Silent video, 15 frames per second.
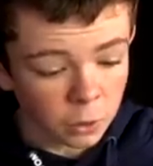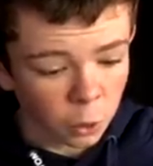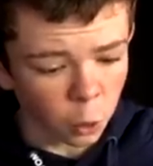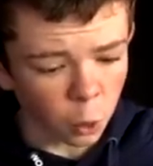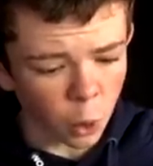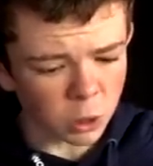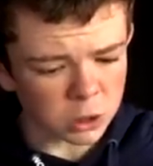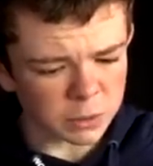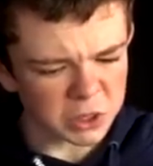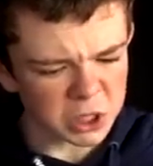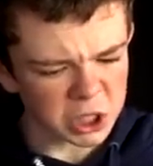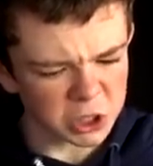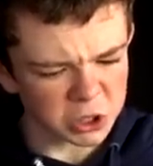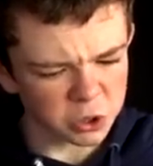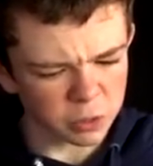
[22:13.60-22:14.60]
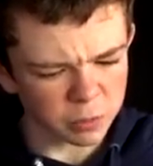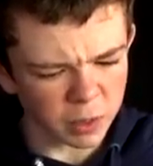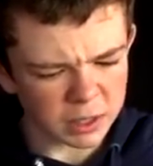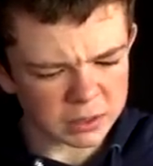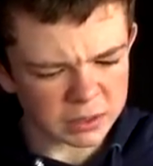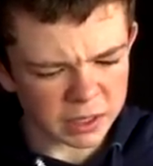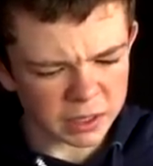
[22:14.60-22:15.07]
"Oh, I was a magician too in
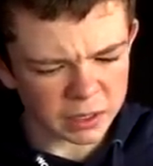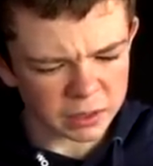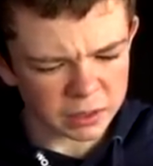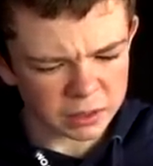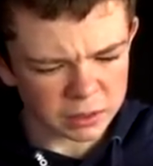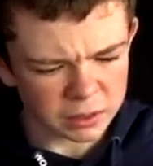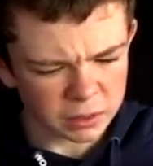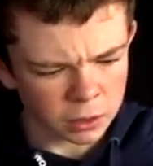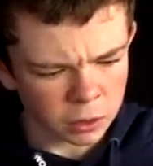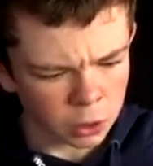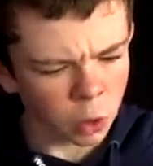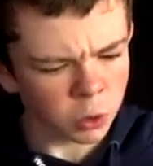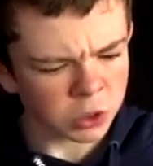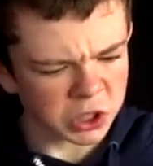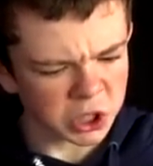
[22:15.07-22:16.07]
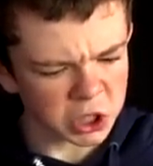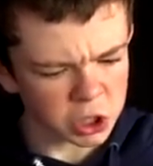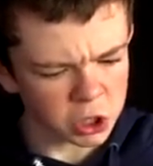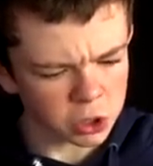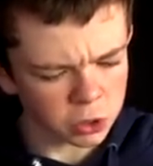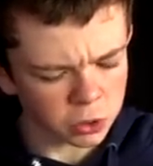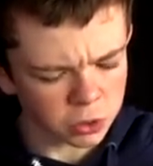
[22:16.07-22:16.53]
my day. Loads to teach
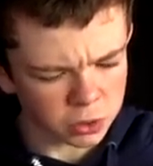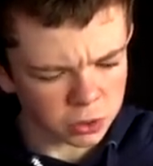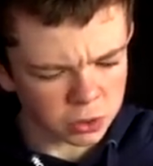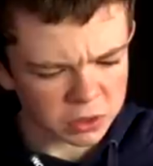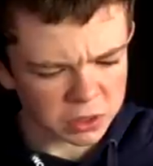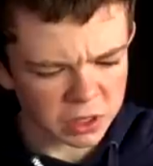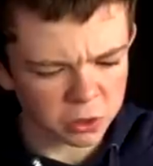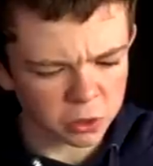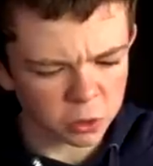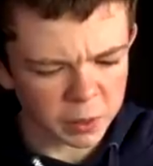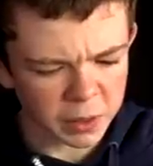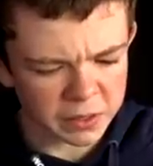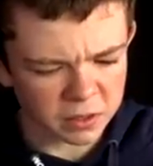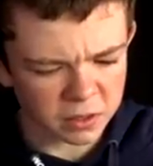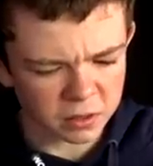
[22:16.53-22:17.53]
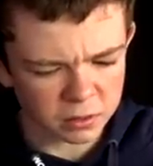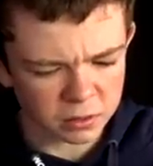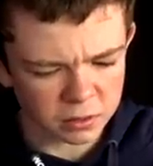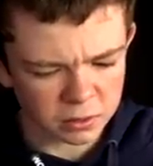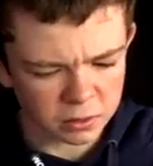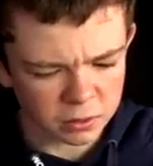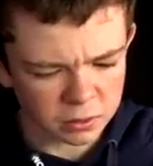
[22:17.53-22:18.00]
you," said Uncle Peter.
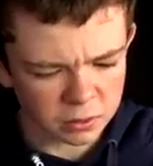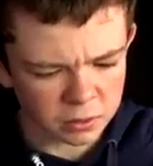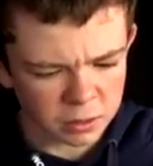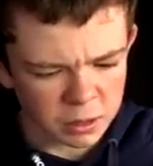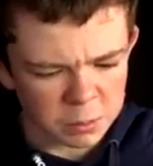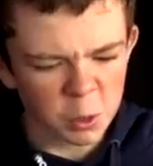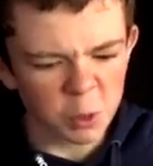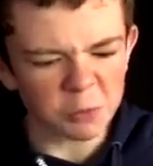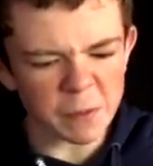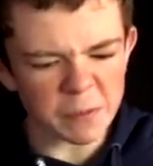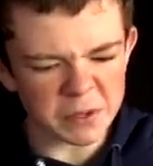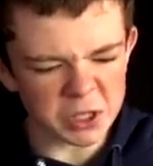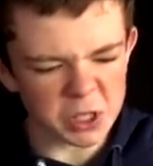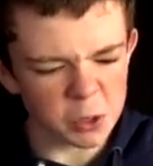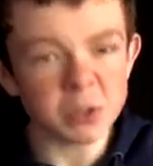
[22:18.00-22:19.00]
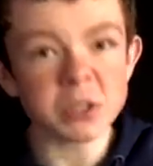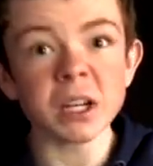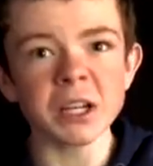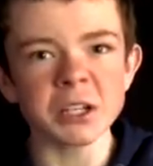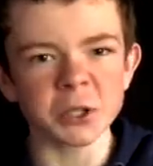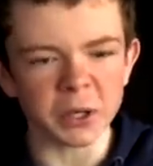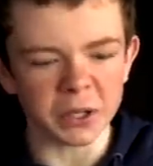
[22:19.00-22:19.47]
"More famous than you, wasn't I,
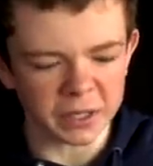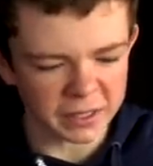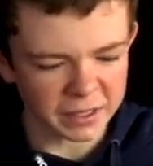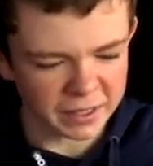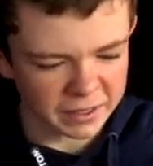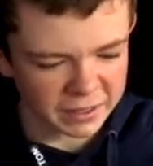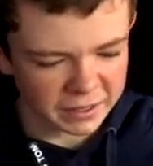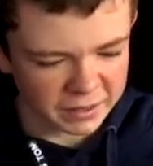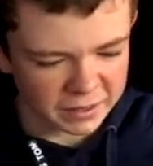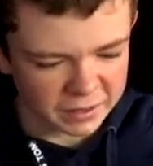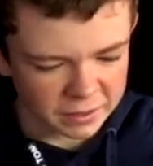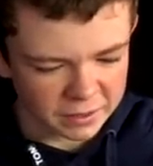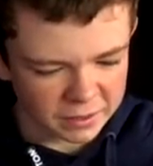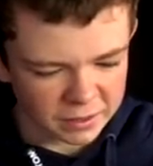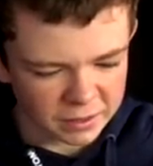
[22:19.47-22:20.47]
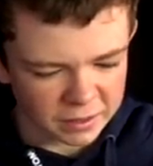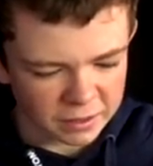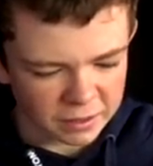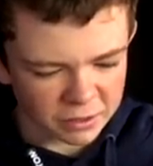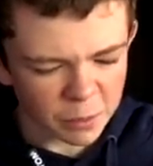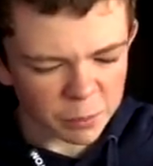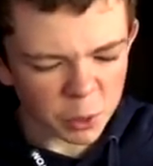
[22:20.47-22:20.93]
John?"
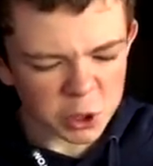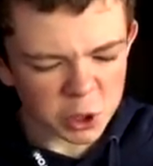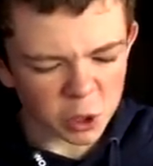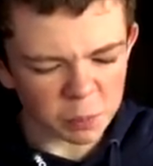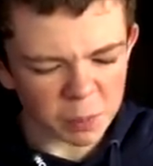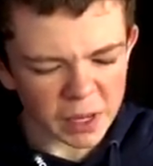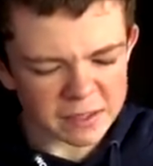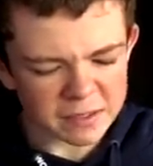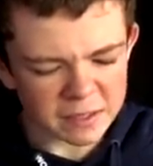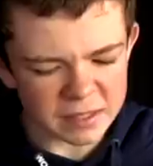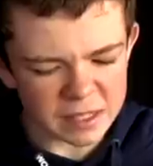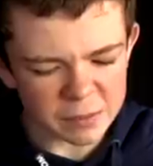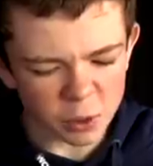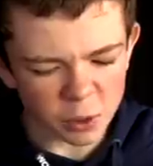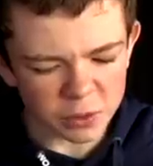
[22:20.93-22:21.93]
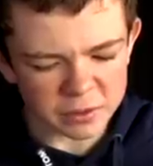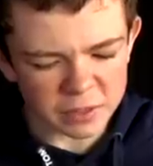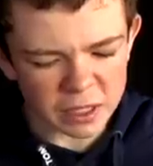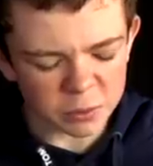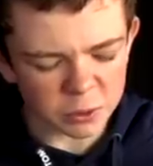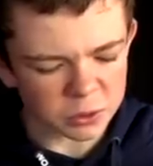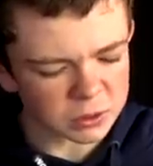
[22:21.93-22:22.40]
Grandpa John placed the teapot on the
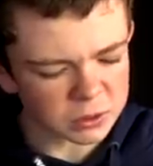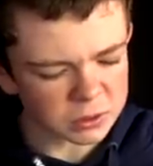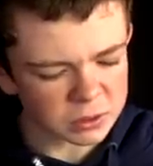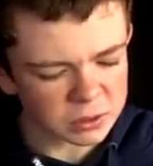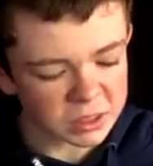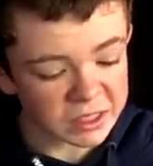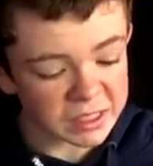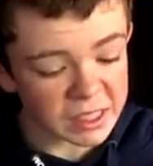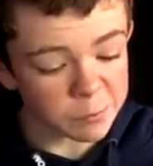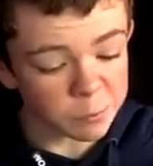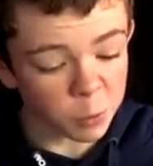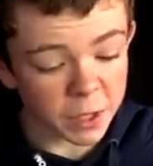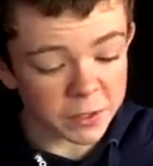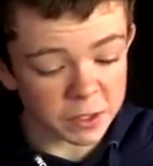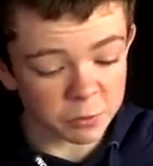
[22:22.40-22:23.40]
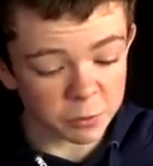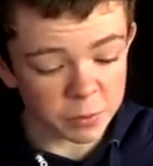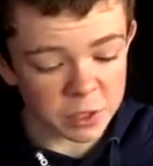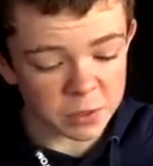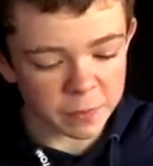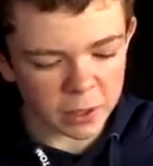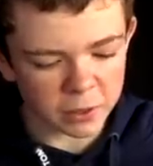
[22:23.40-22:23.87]
table, steam rising from its
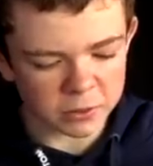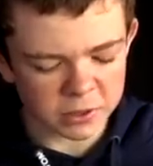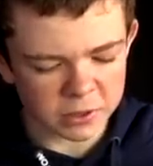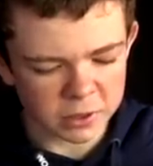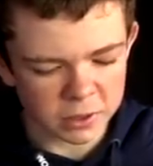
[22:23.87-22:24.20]
spout.